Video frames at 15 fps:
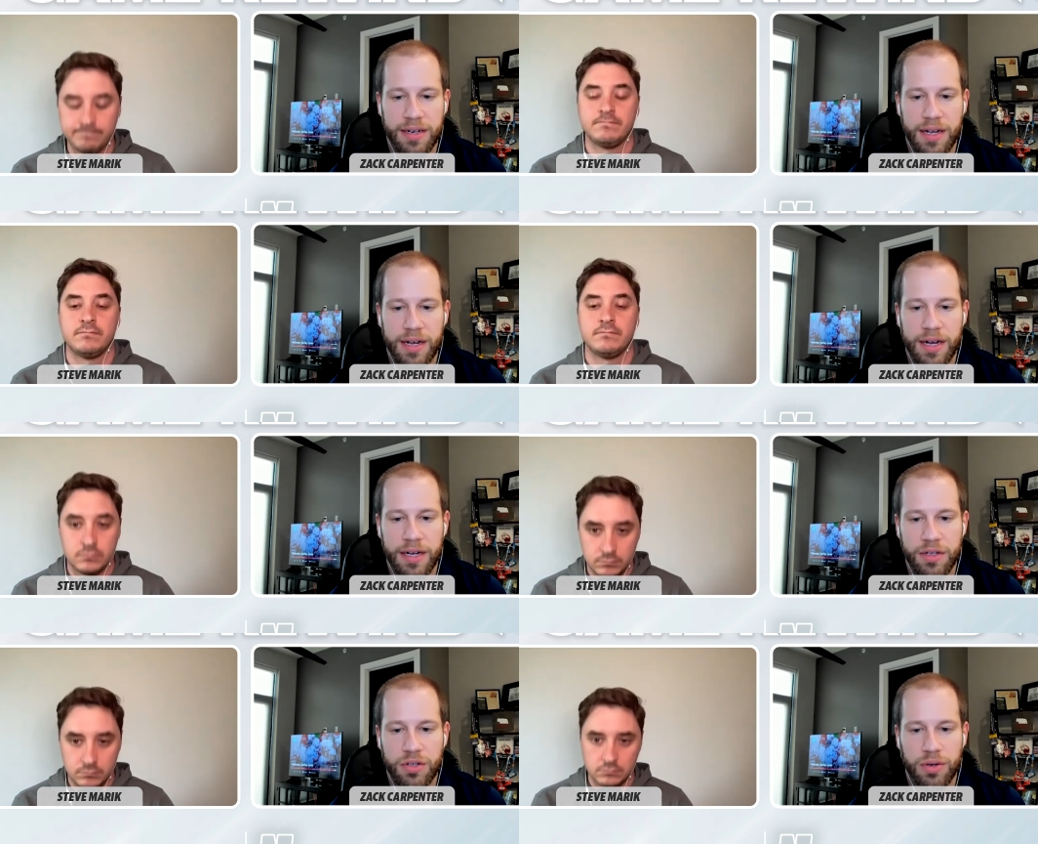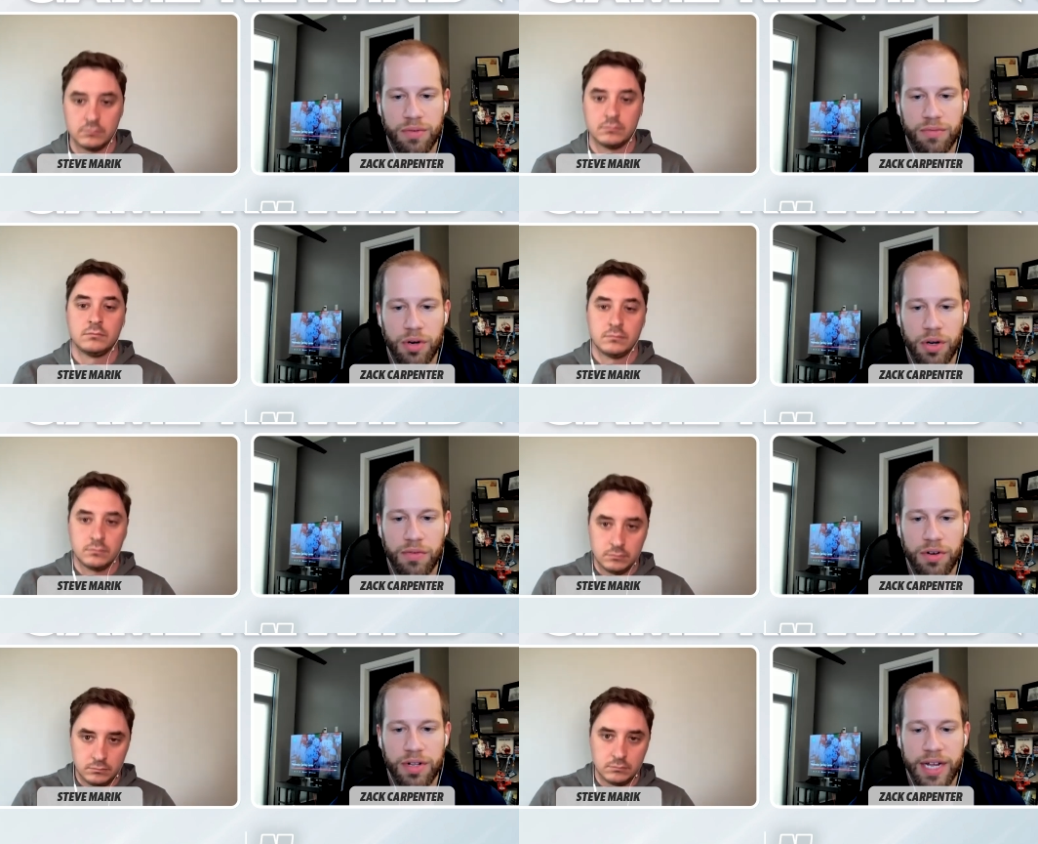Speaker 1: and uh, sort of
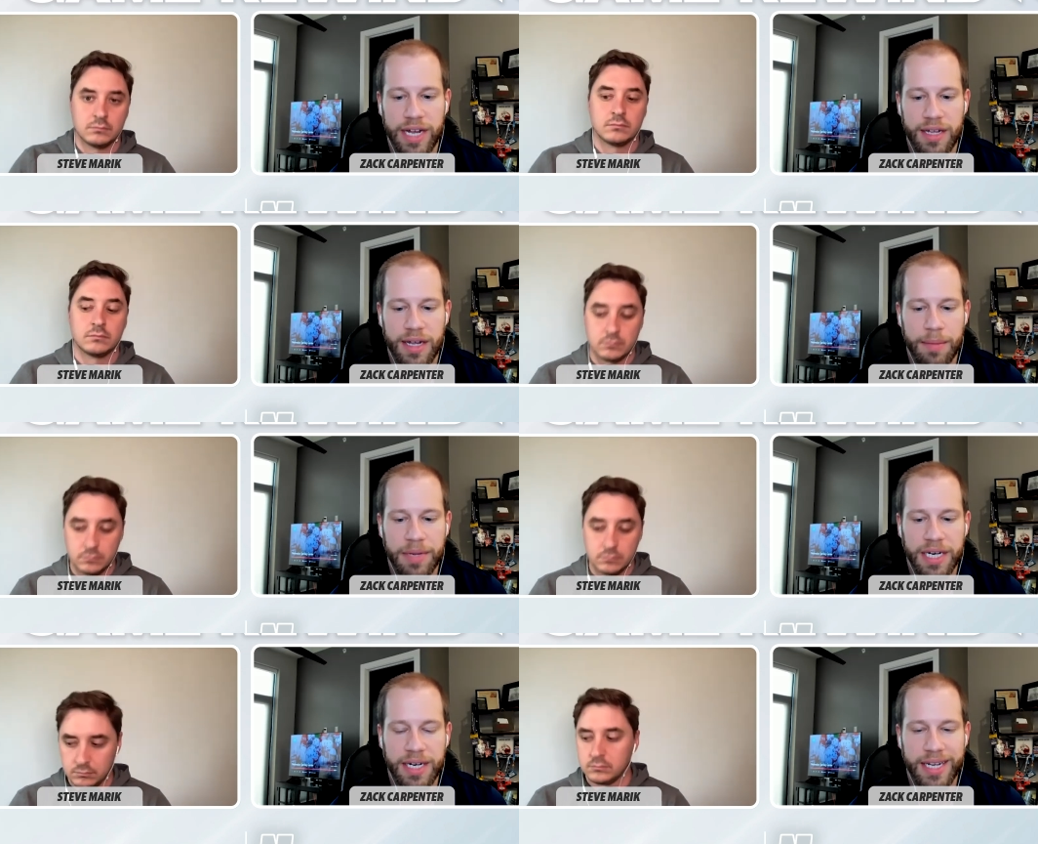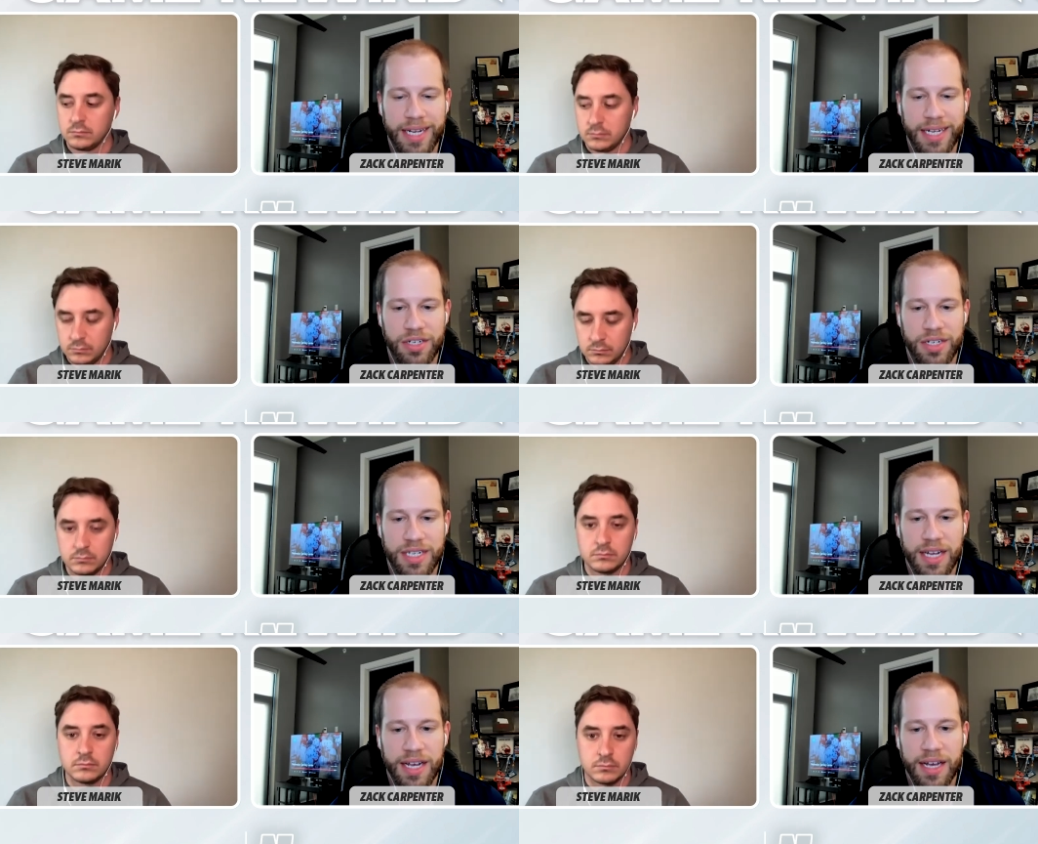rover. Like I mean, he's
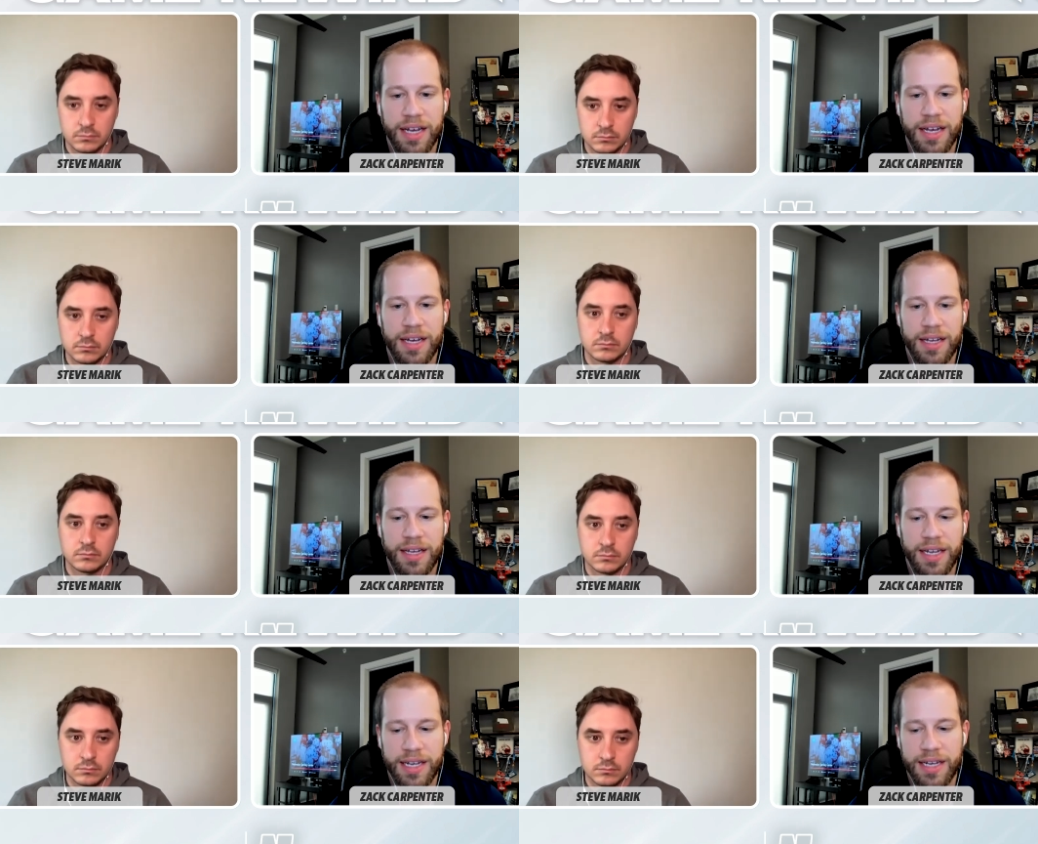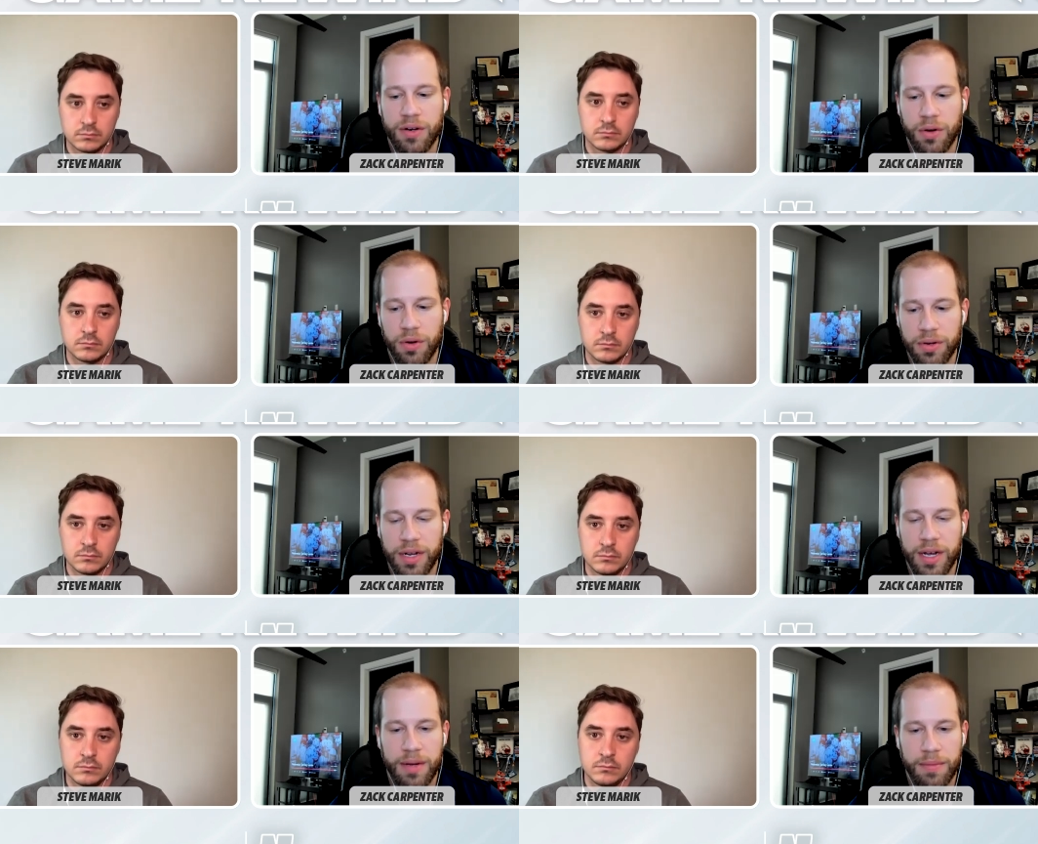just he can
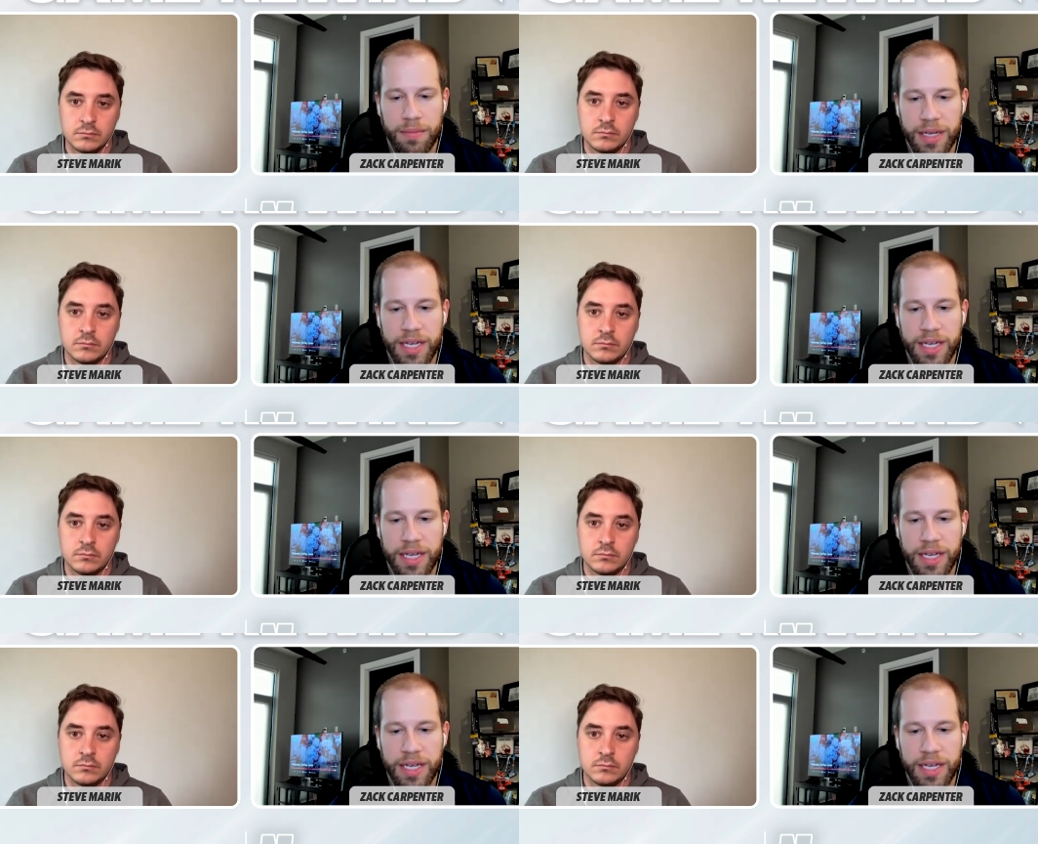hold up.